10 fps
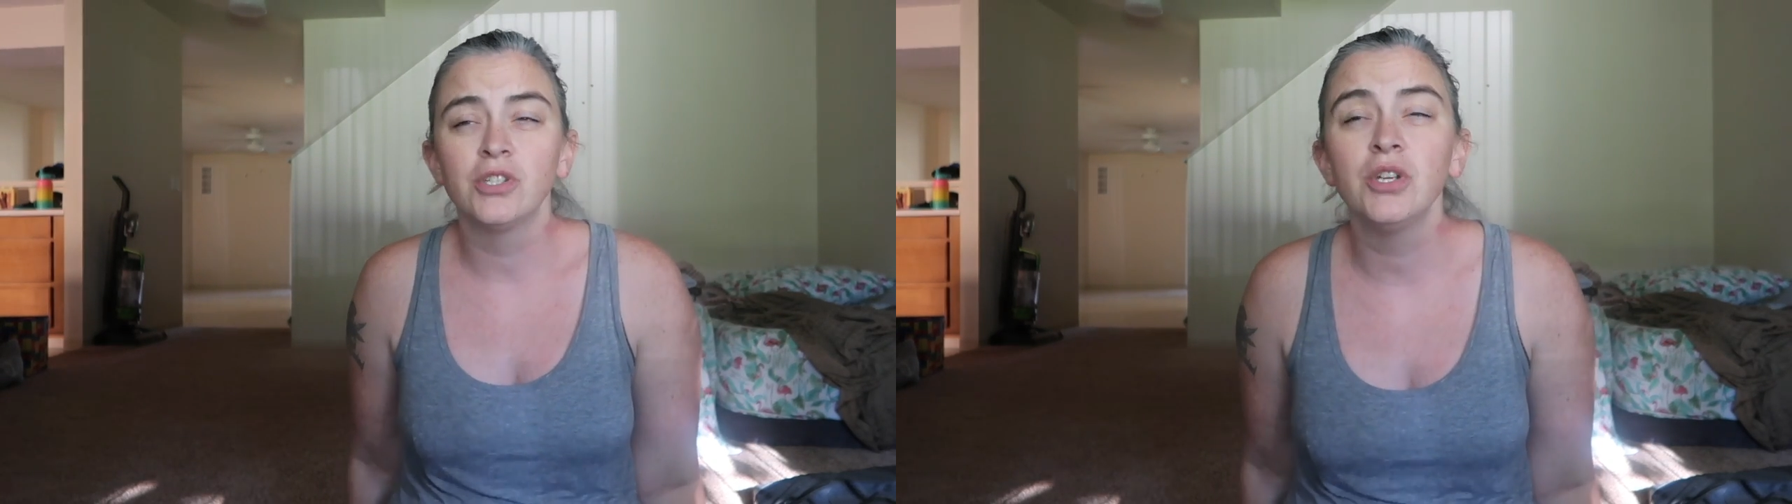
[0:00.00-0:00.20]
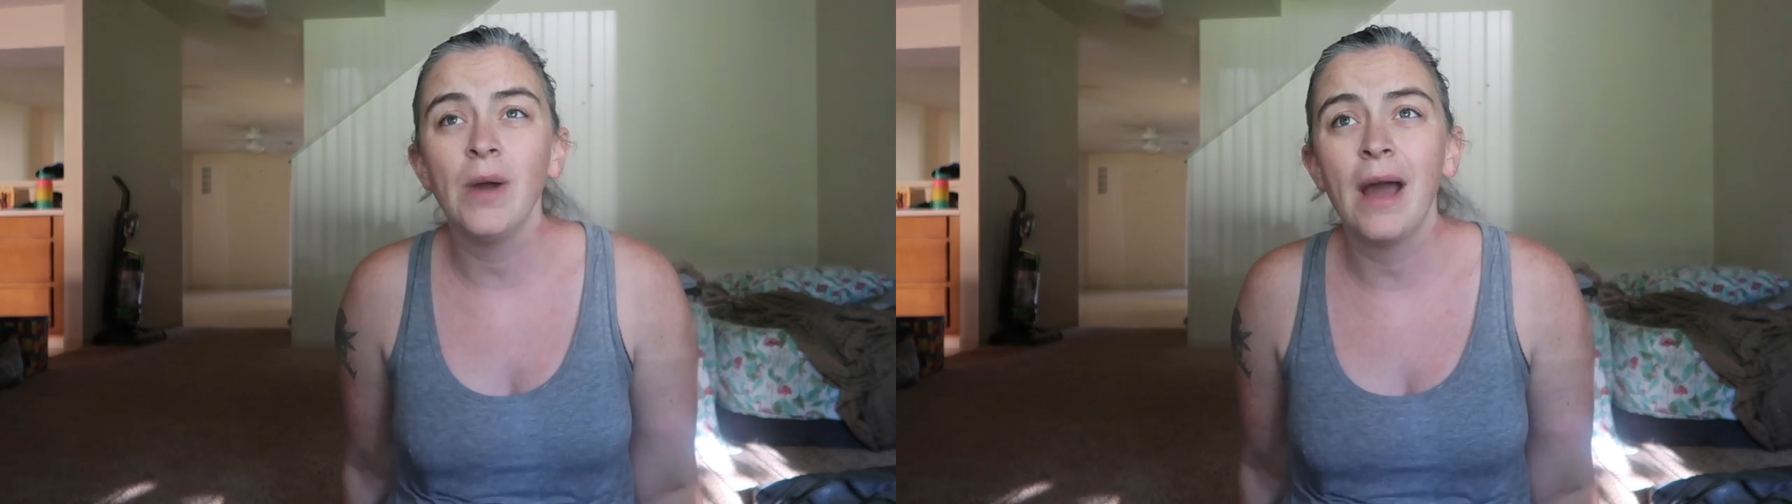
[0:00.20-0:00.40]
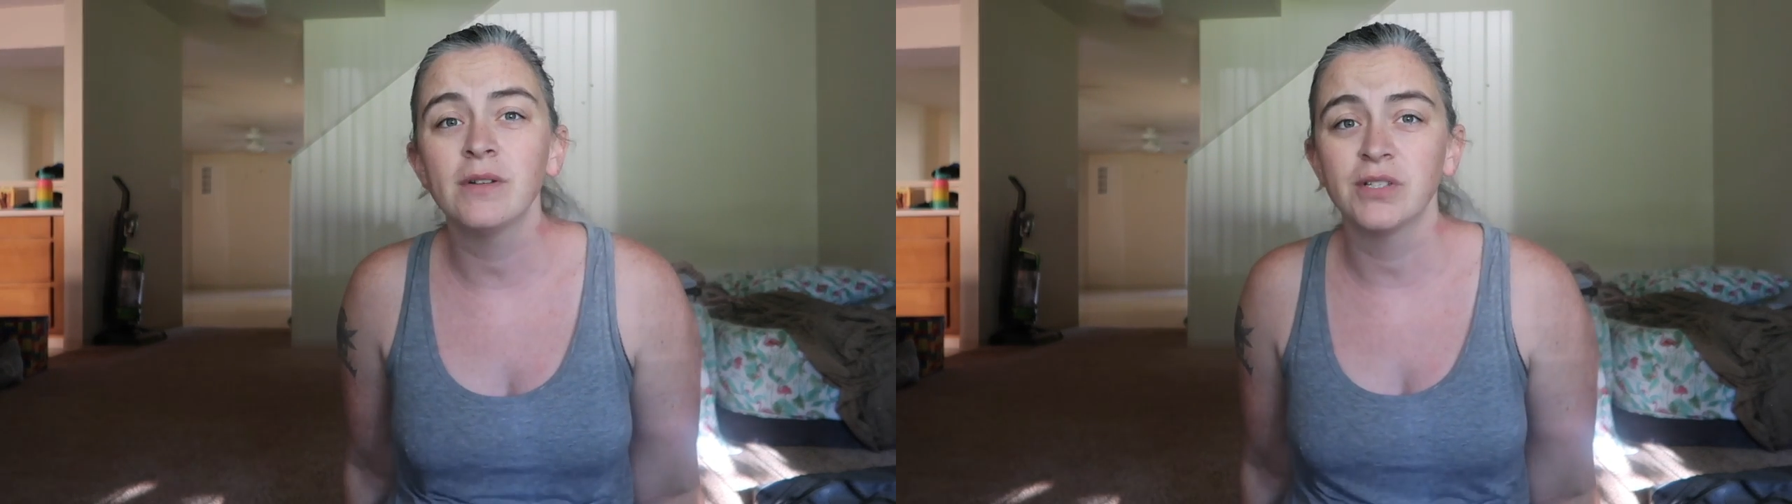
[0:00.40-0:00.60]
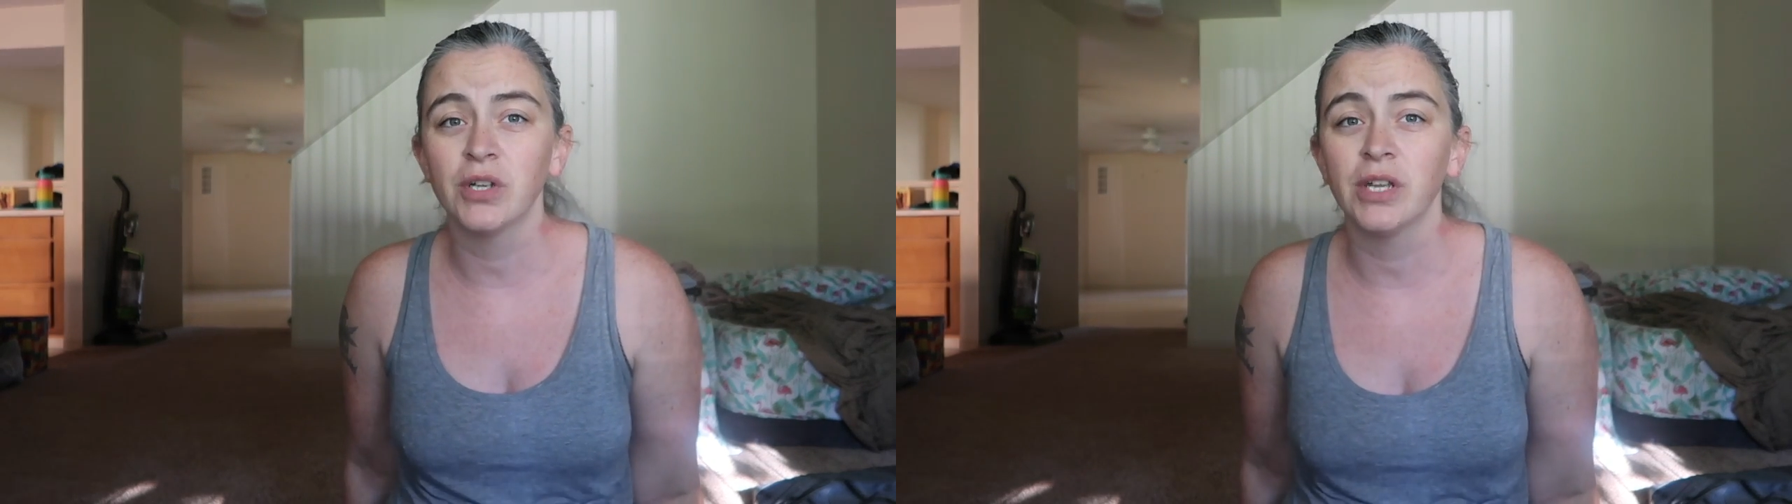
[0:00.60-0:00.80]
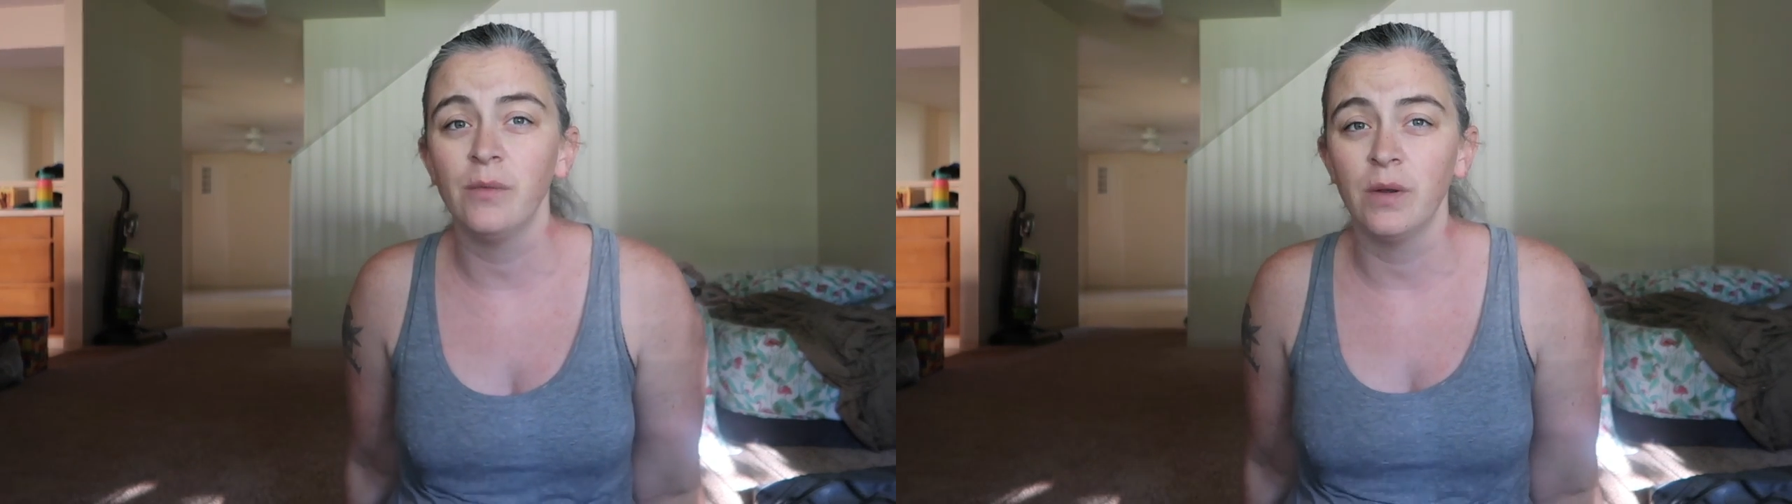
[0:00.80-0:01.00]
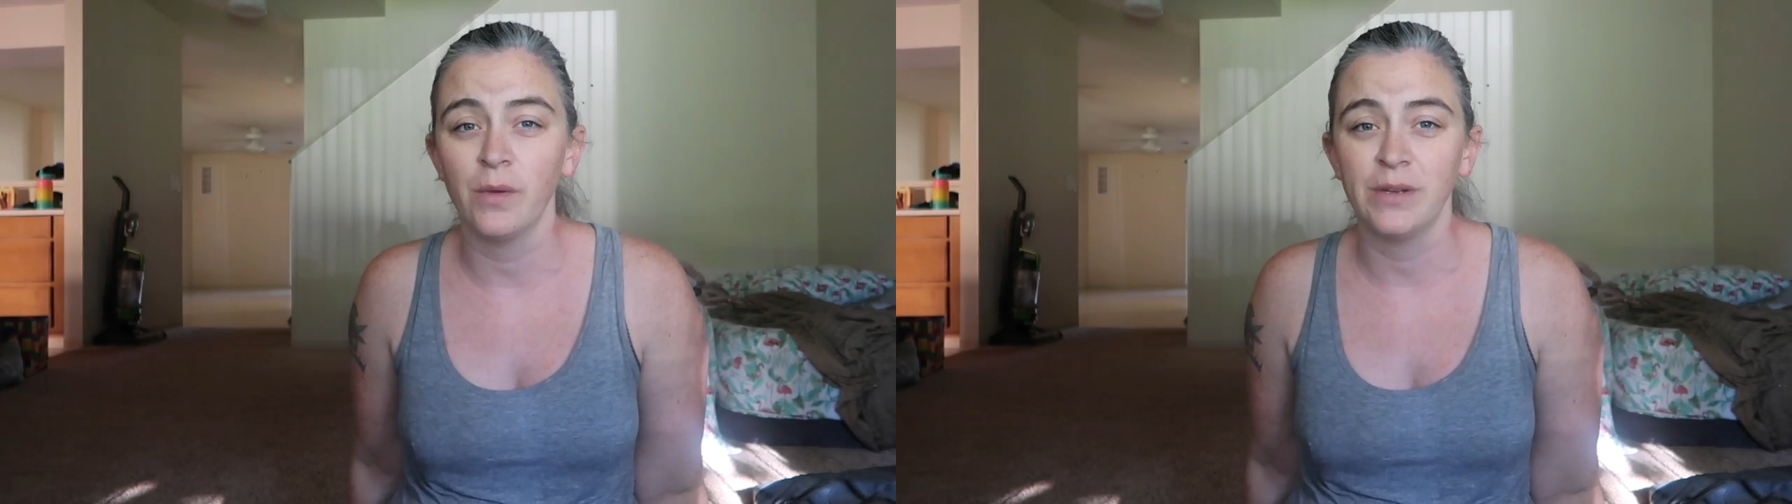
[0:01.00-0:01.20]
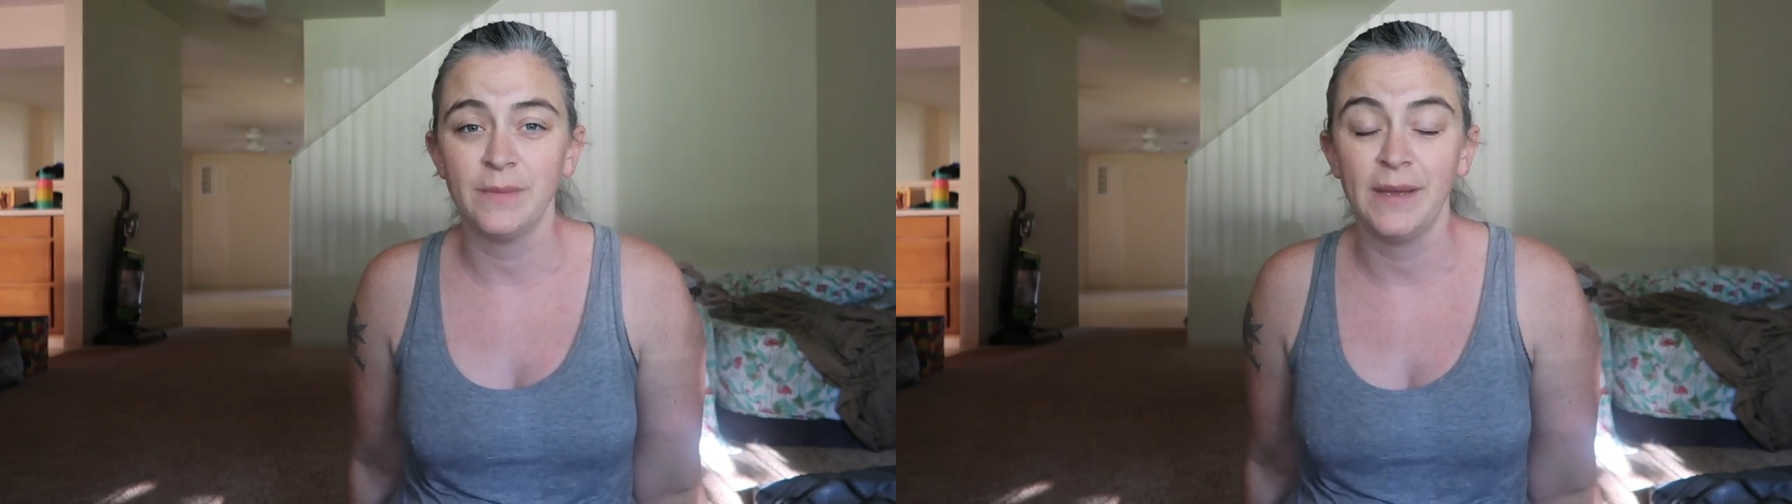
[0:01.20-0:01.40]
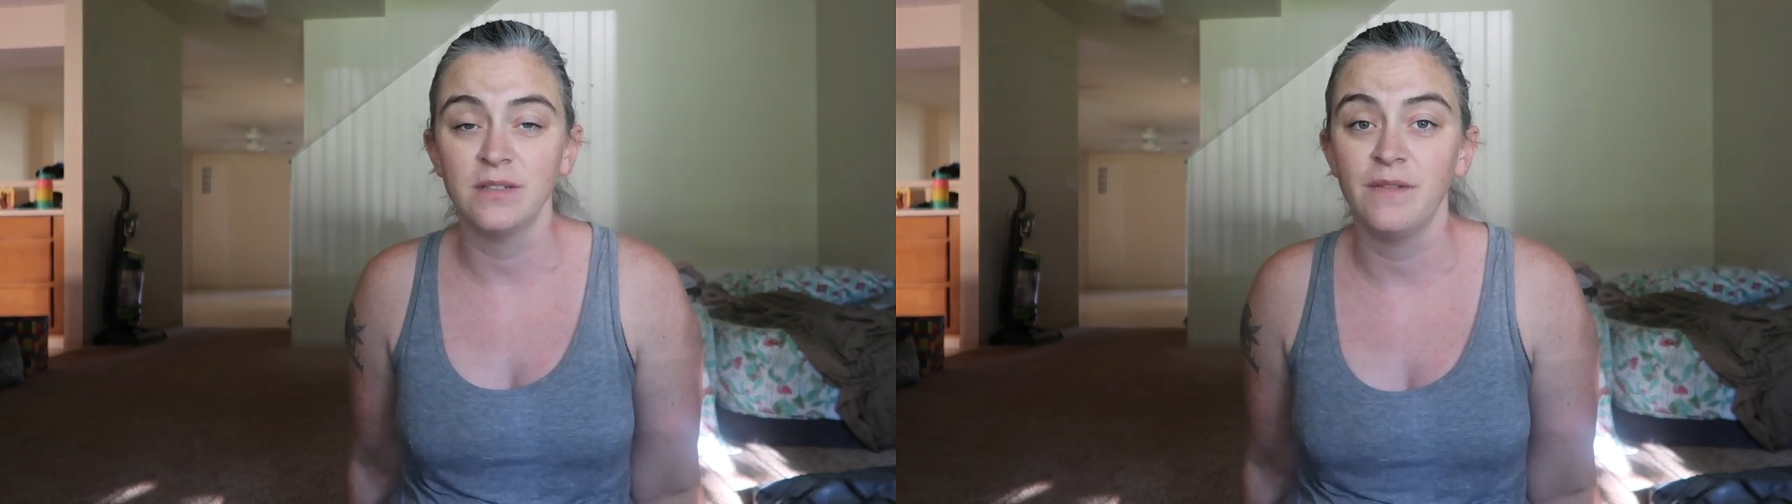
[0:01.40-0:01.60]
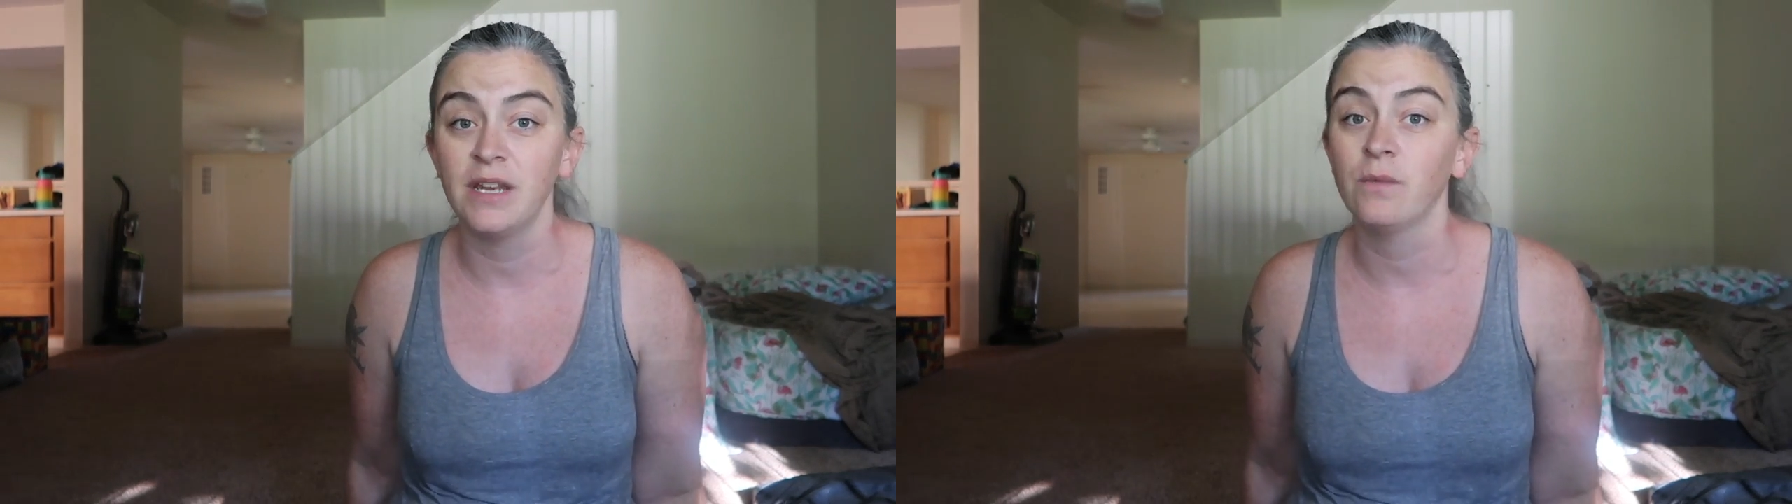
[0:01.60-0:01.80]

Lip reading: 2 hours early when we went to Pennsylvania,